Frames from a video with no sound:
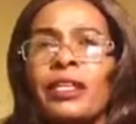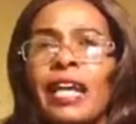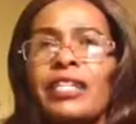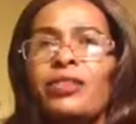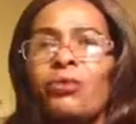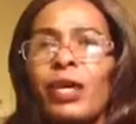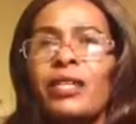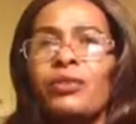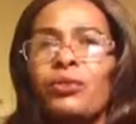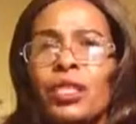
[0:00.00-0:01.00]
That's
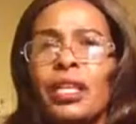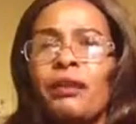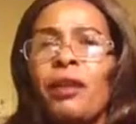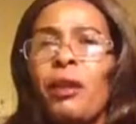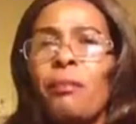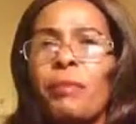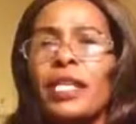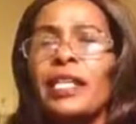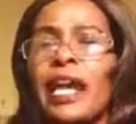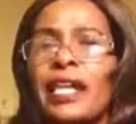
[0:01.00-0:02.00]
when you see
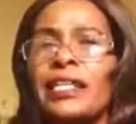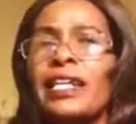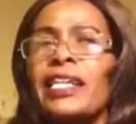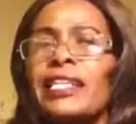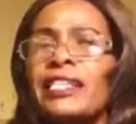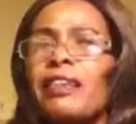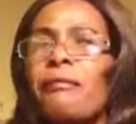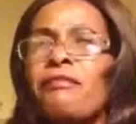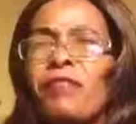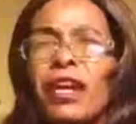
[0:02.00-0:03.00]
midnight, it's
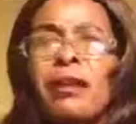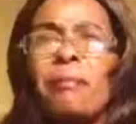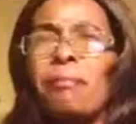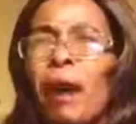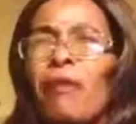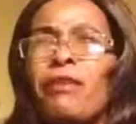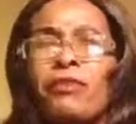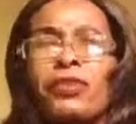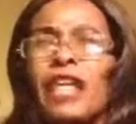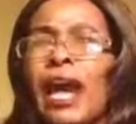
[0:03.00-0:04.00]
a very
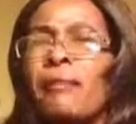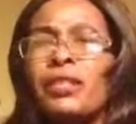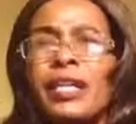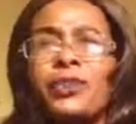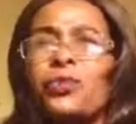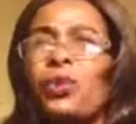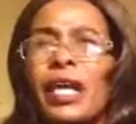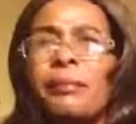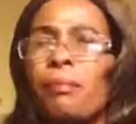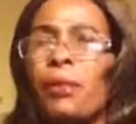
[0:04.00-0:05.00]
powerful time that you
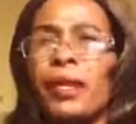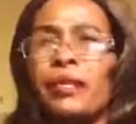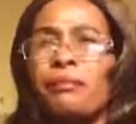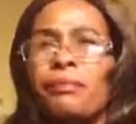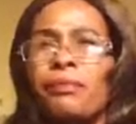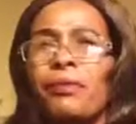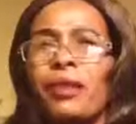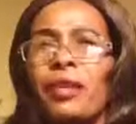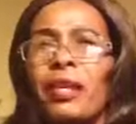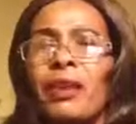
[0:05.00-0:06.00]
can pray.
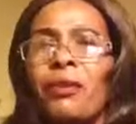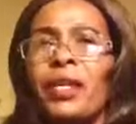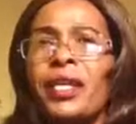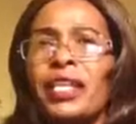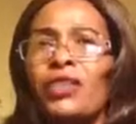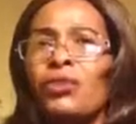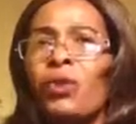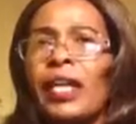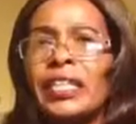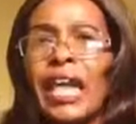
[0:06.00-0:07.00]
We need
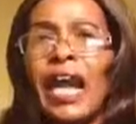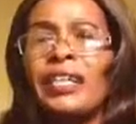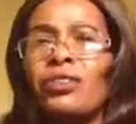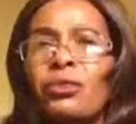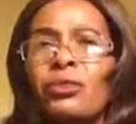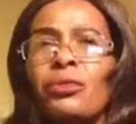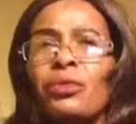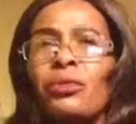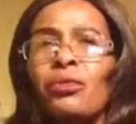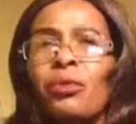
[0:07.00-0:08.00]
to attack, to,
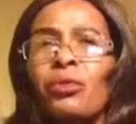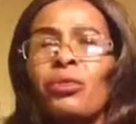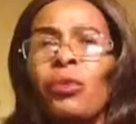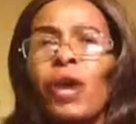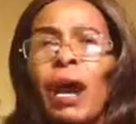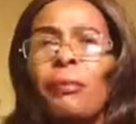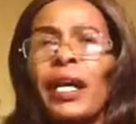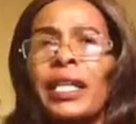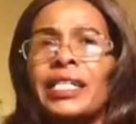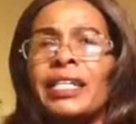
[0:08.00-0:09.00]
to, to, to come
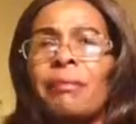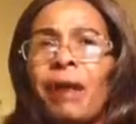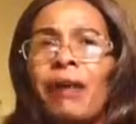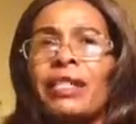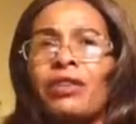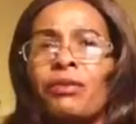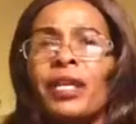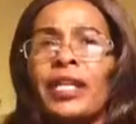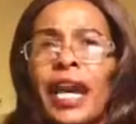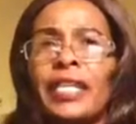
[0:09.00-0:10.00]
against the powers of
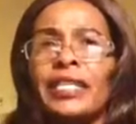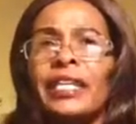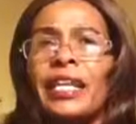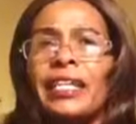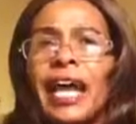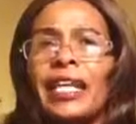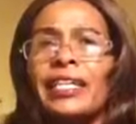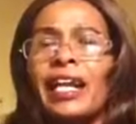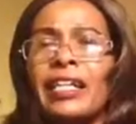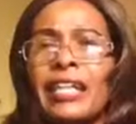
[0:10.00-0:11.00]
the night
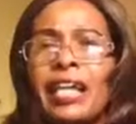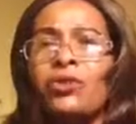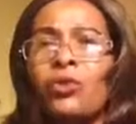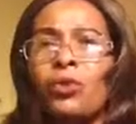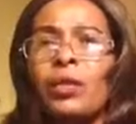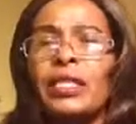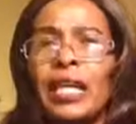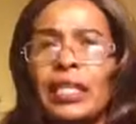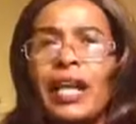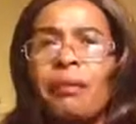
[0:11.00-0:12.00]
that that always
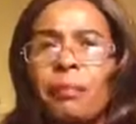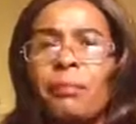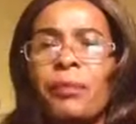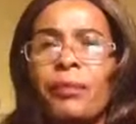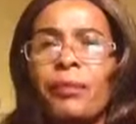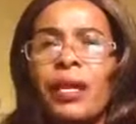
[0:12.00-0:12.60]
attack people.